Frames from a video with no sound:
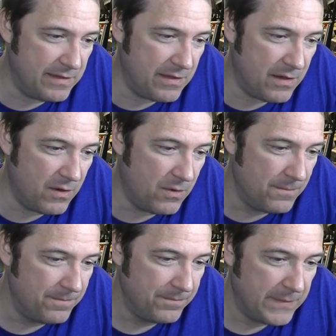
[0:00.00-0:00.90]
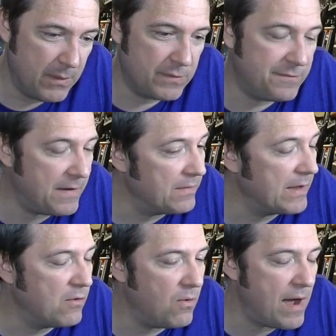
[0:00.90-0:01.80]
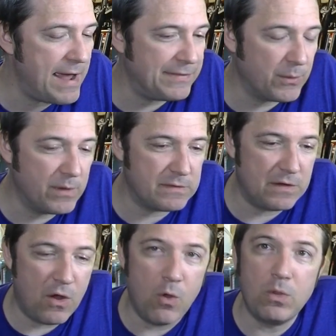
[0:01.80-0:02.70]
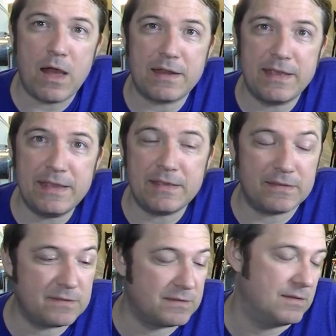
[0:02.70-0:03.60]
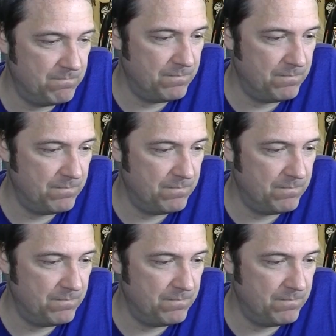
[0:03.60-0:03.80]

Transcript: though, it was fairly quiet. There wasn't a whole lot of hiss.